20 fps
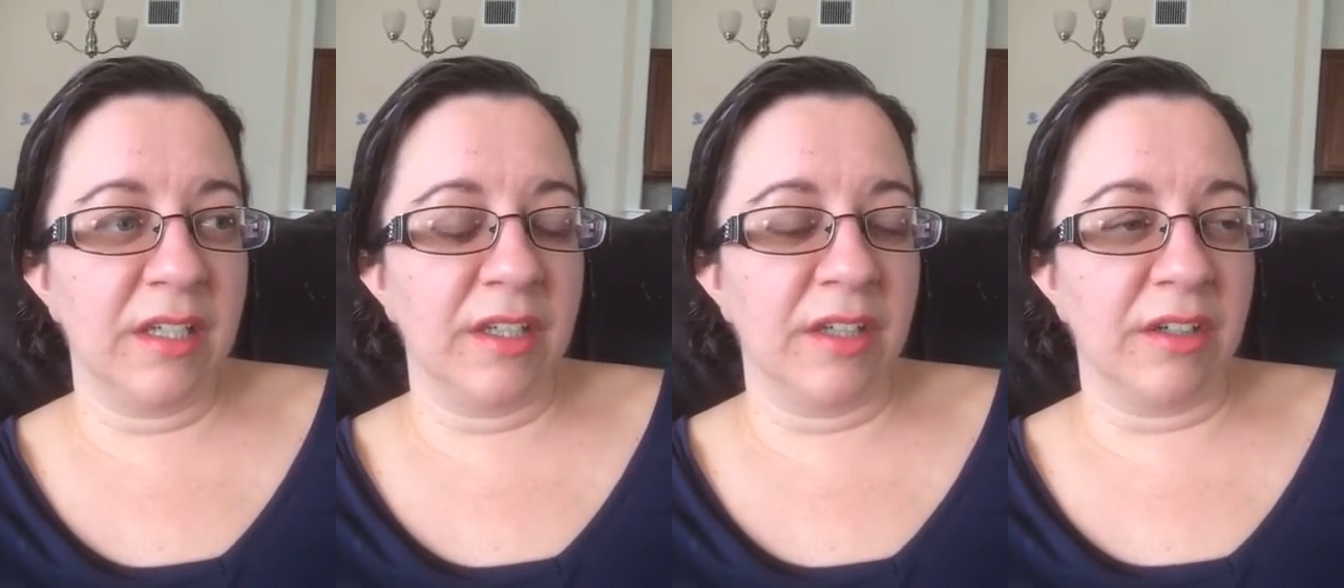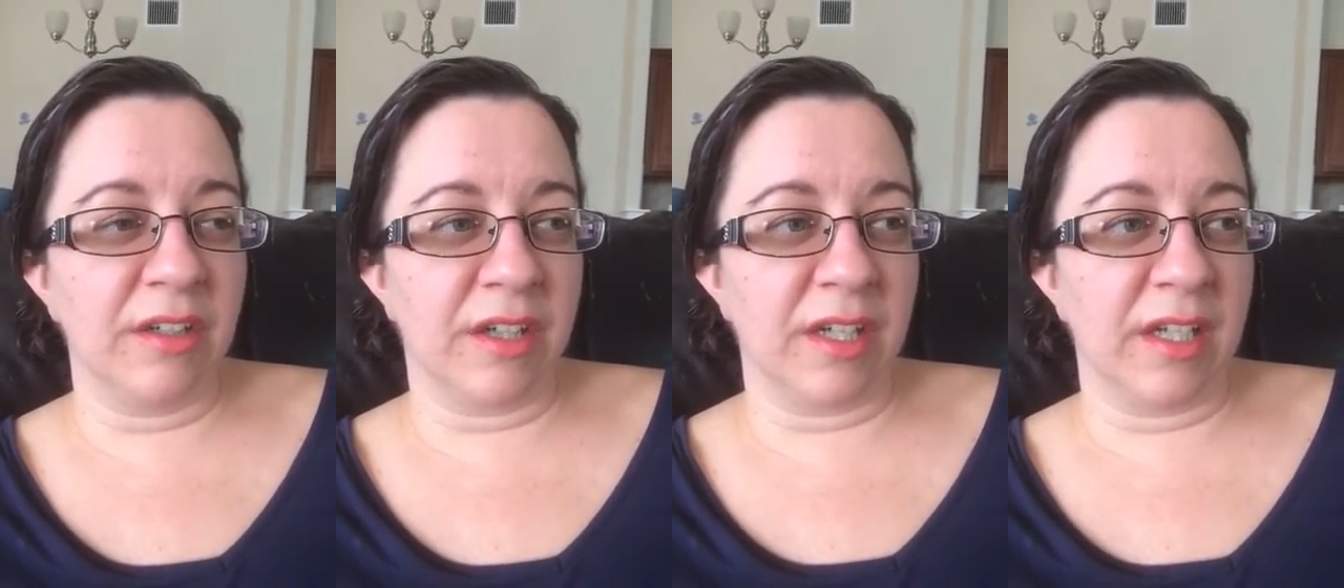
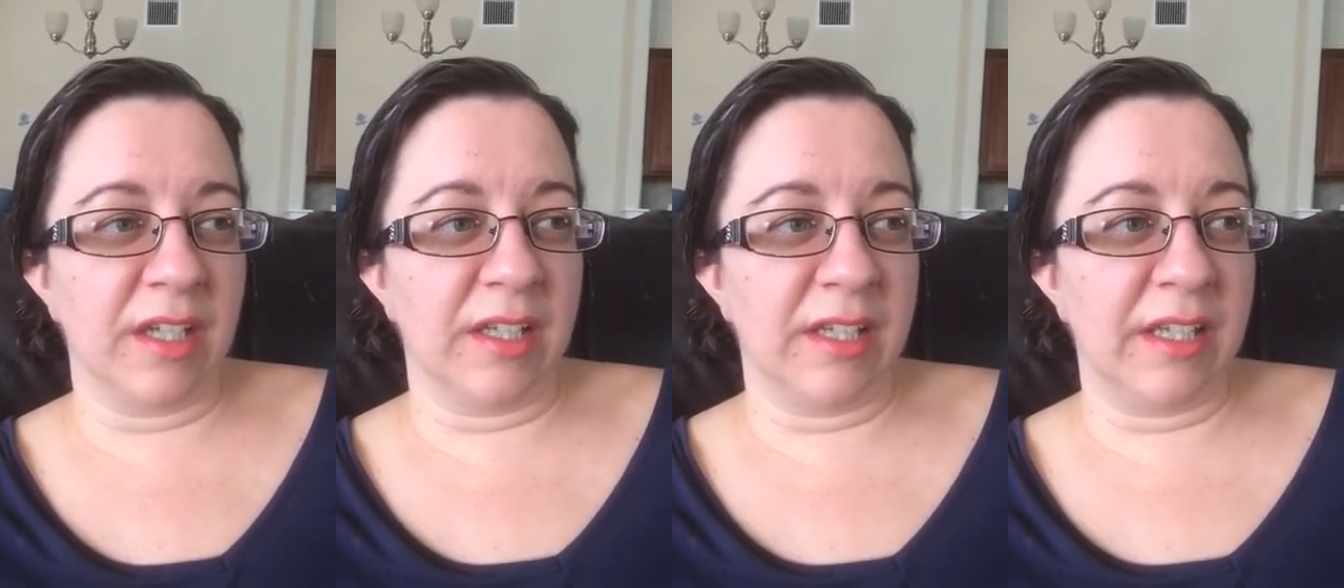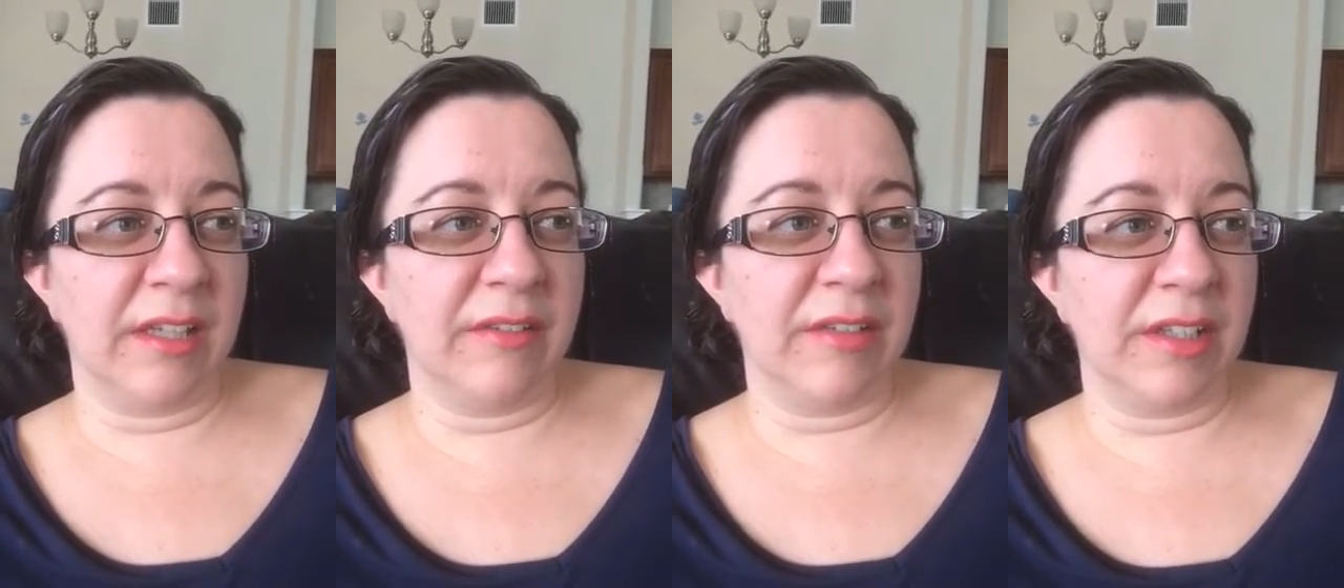you're going to
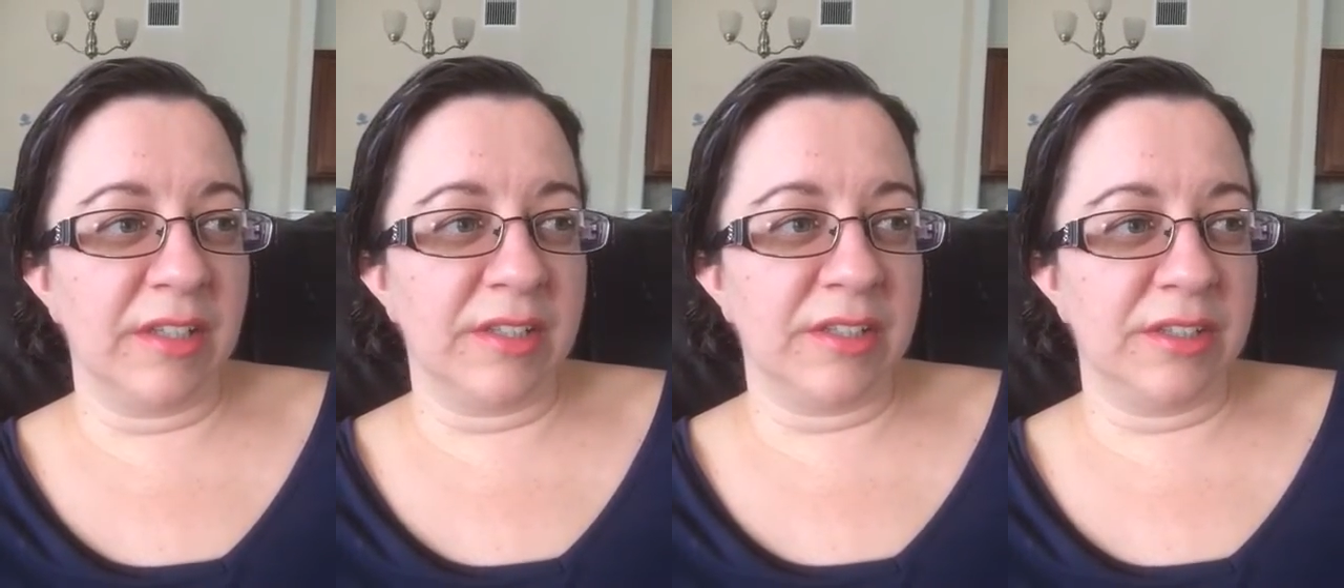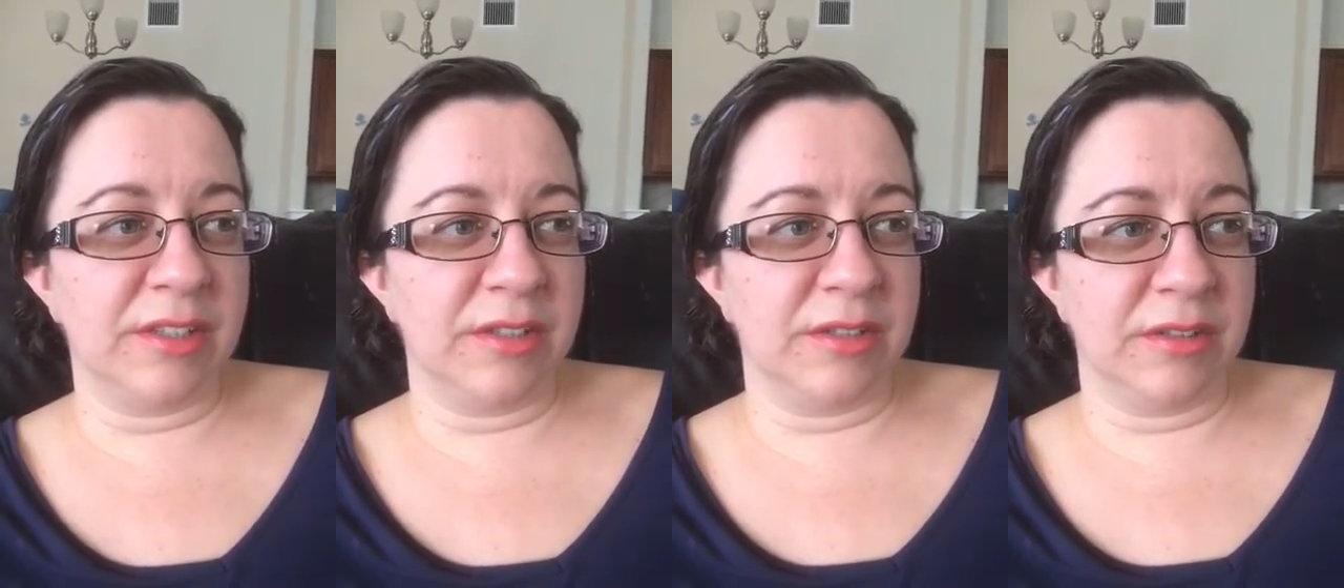leave
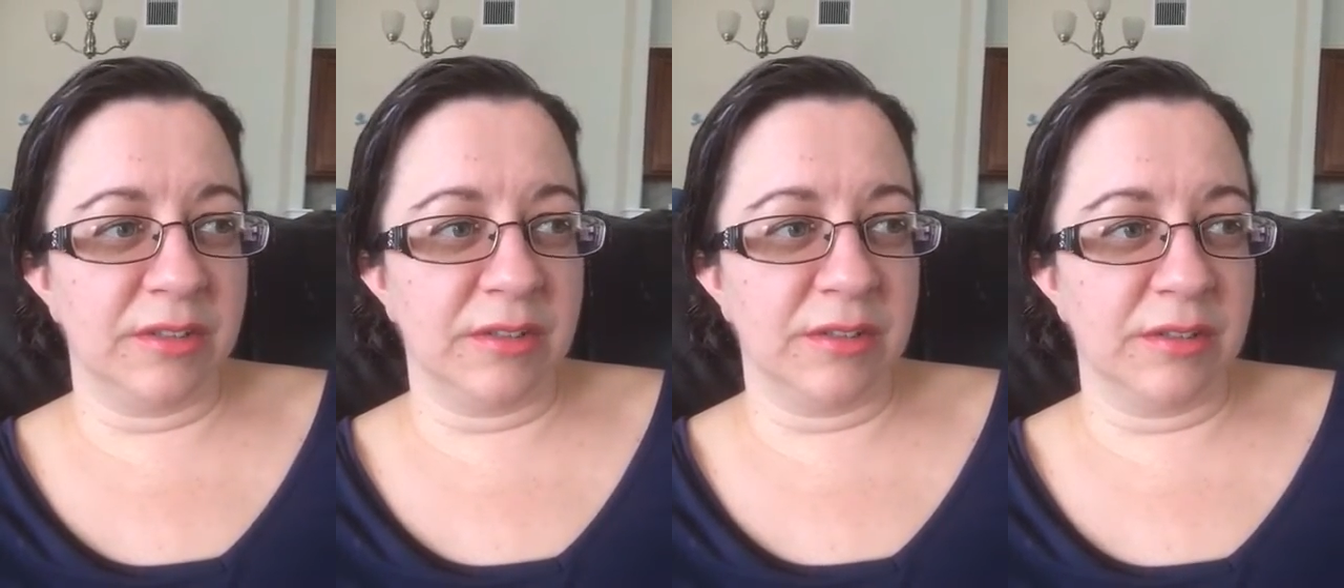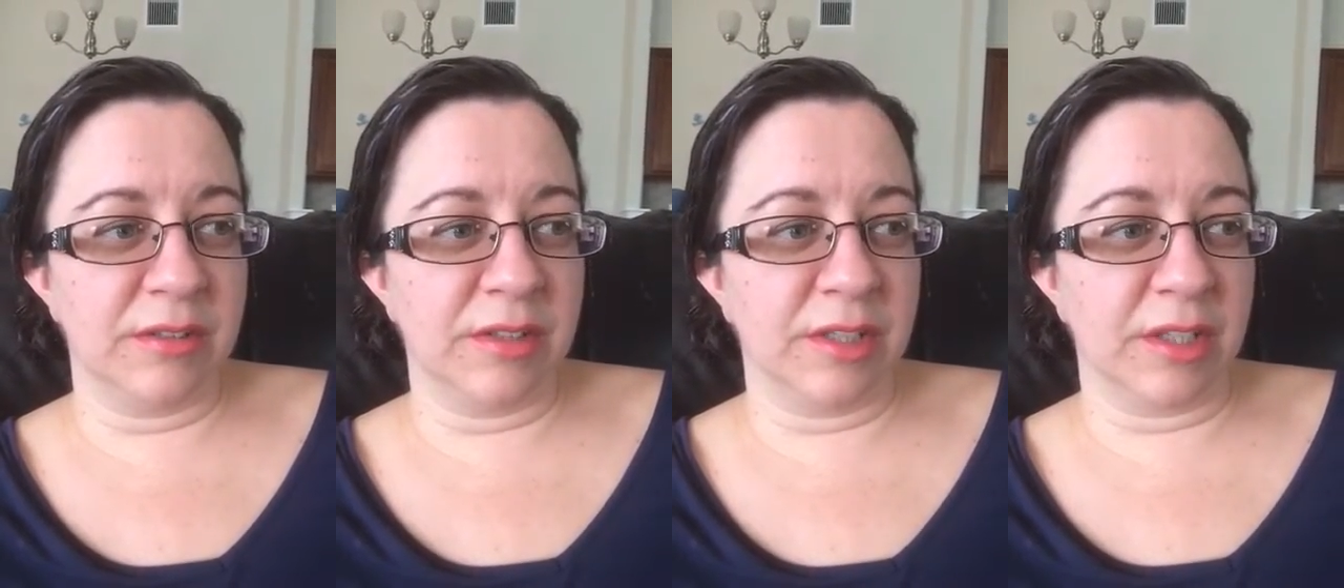it
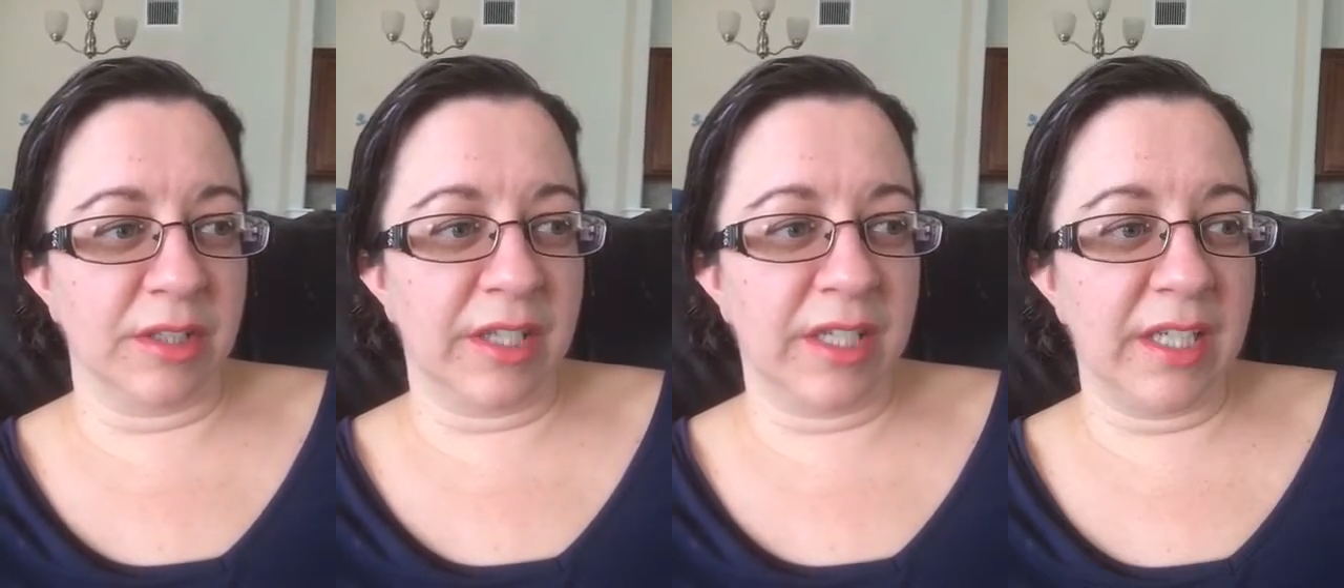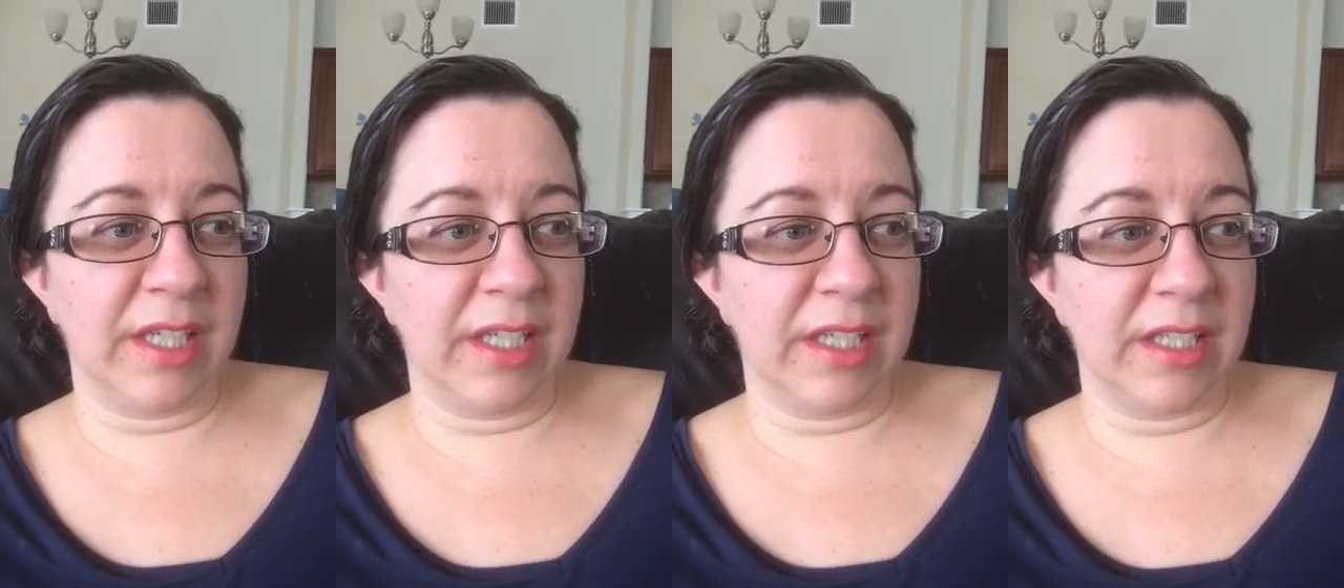to your
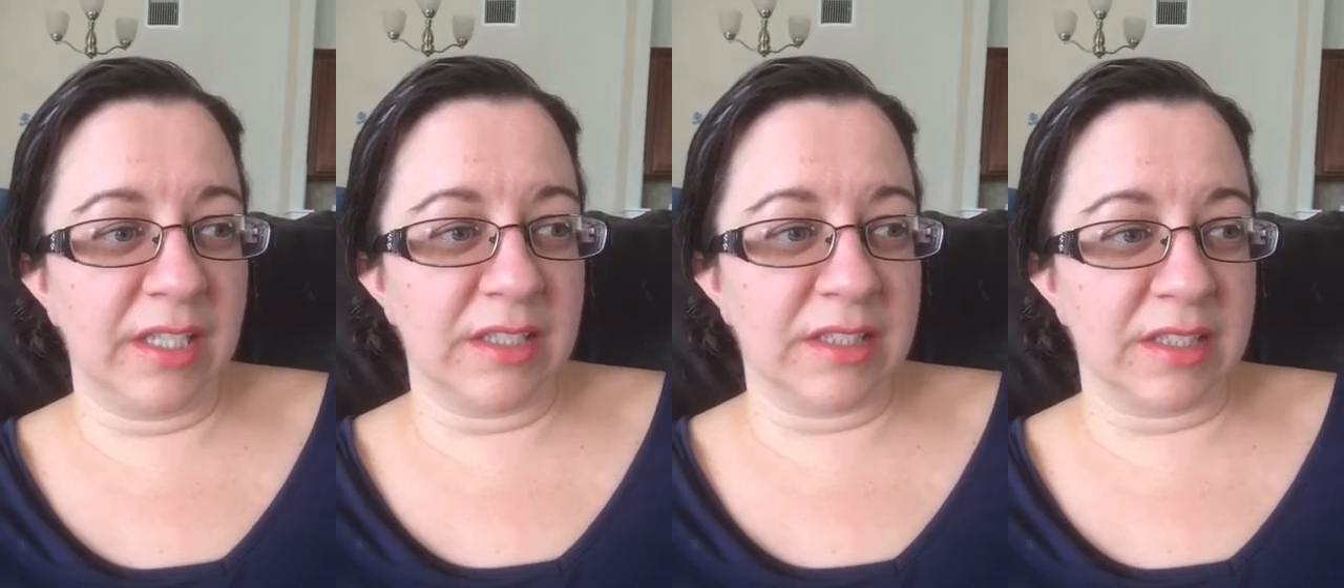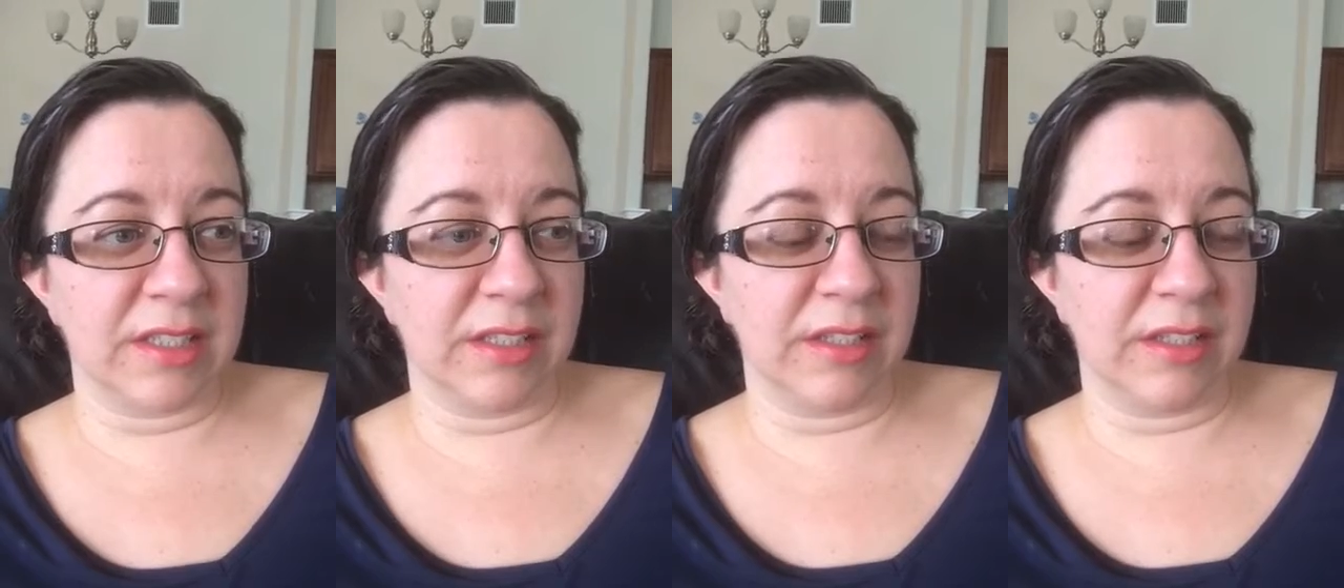kids,